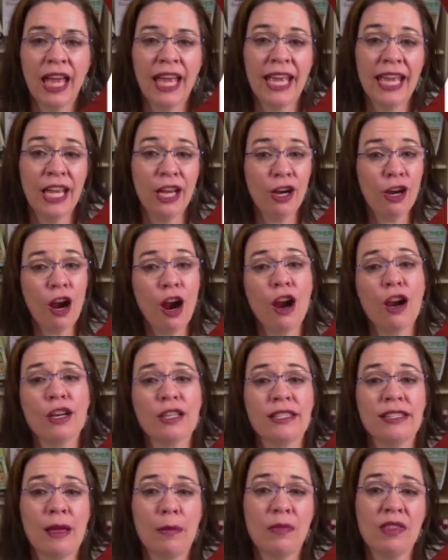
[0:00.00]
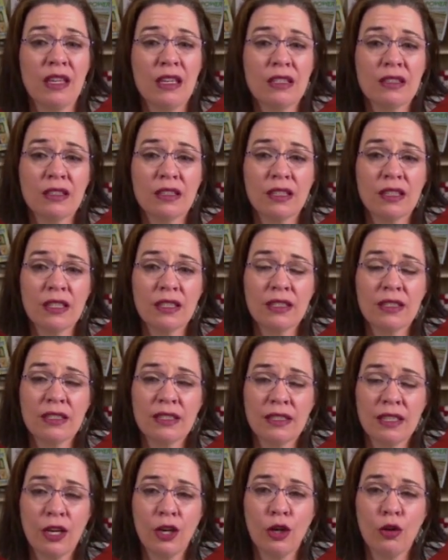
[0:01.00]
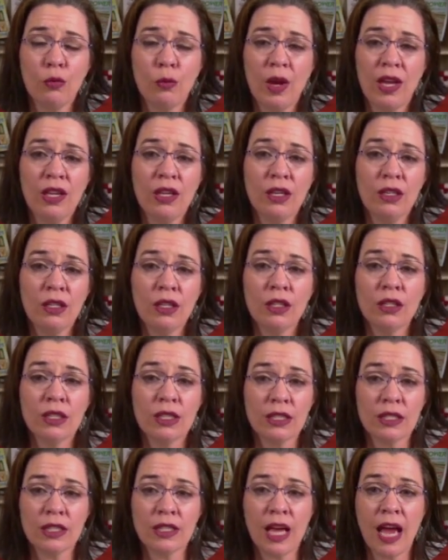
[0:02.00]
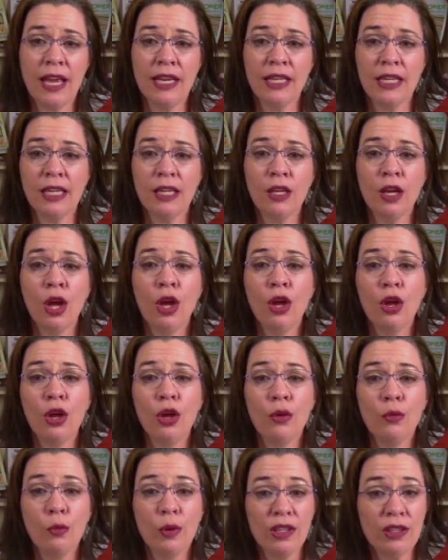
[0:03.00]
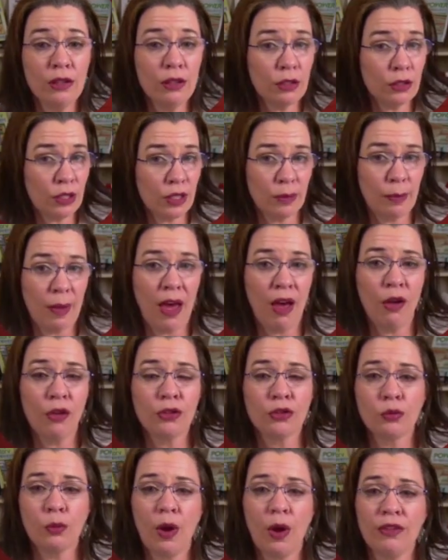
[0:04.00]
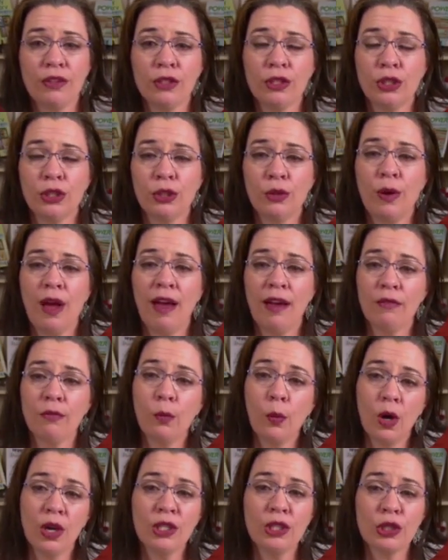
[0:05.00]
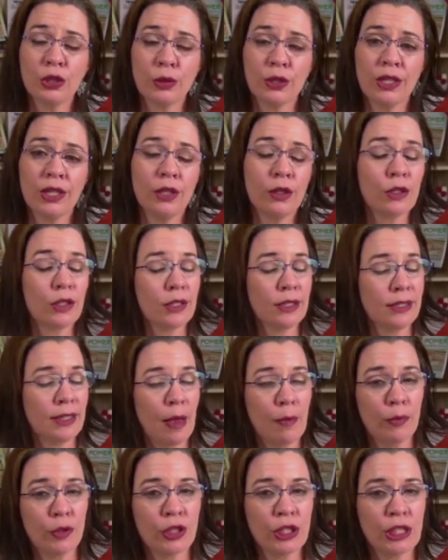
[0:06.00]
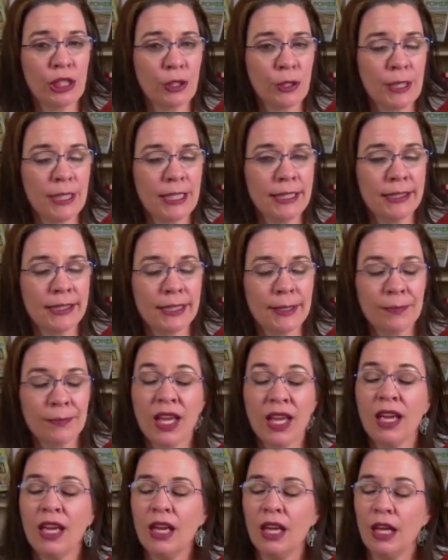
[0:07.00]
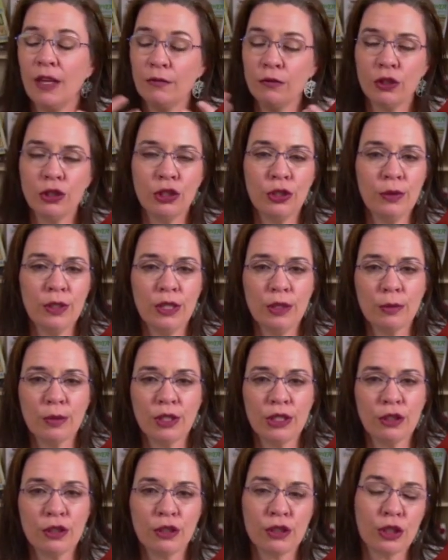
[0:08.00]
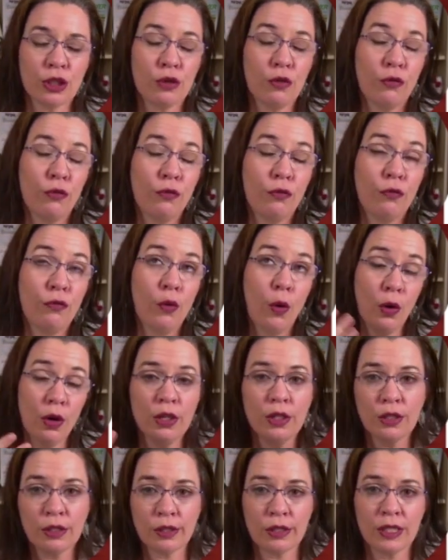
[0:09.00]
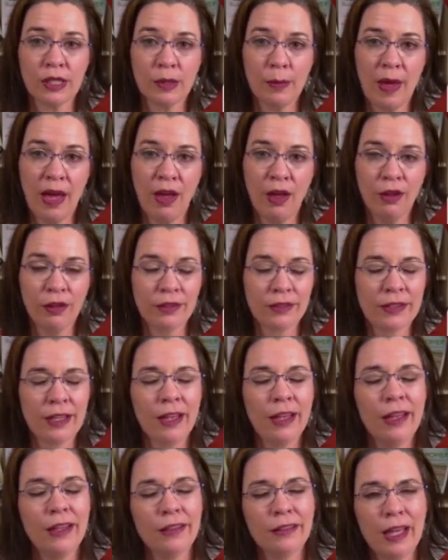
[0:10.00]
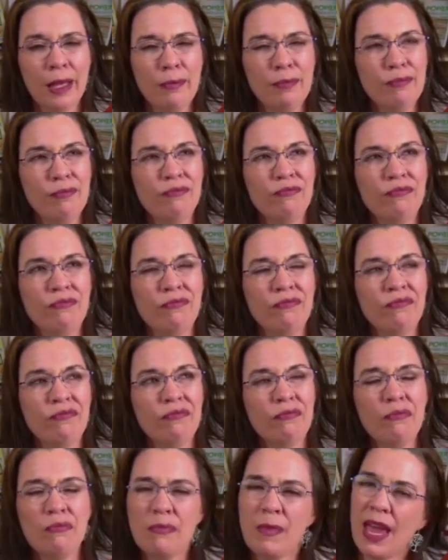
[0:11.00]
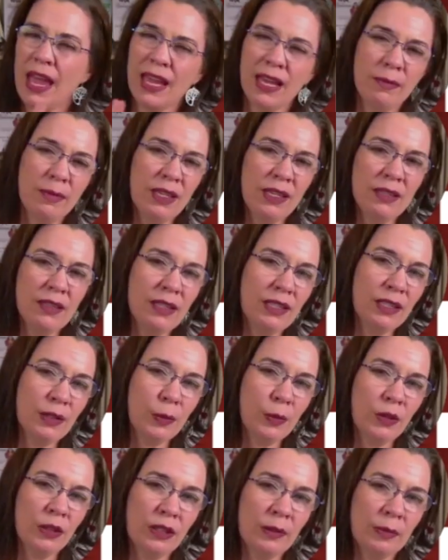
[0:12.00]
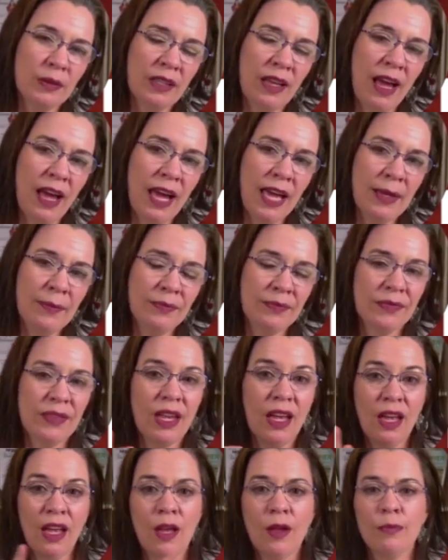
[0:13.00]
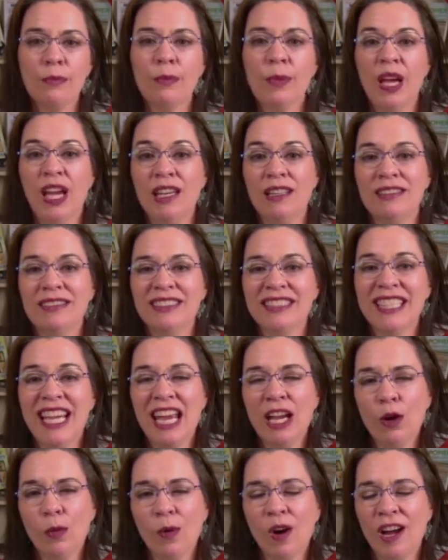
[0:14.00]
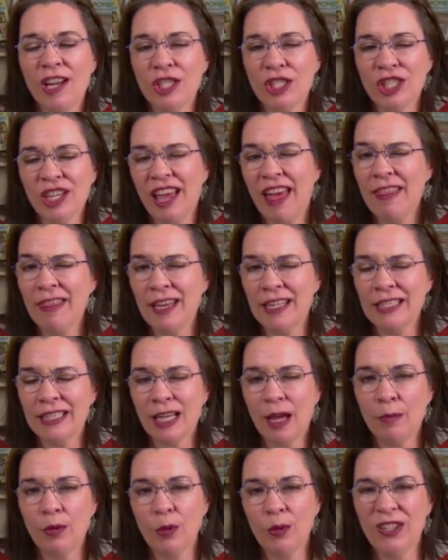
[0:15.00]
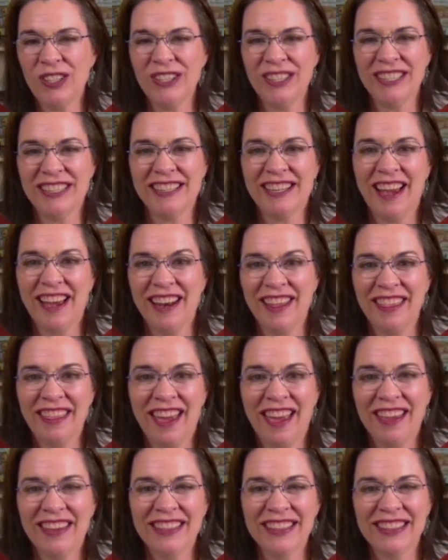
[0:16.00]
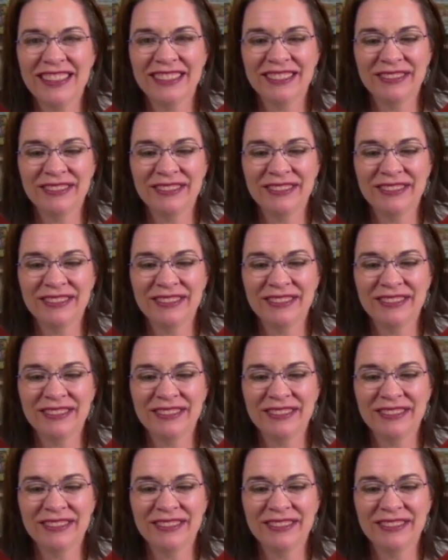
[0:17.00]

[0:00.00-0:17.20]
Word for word: Here are some things to consider when deciding with your spouse whether to have one tree or separate trees. If you're doing the research for your spouse, then maybe these will apply, but take a watch and then tell me what you decide at the end.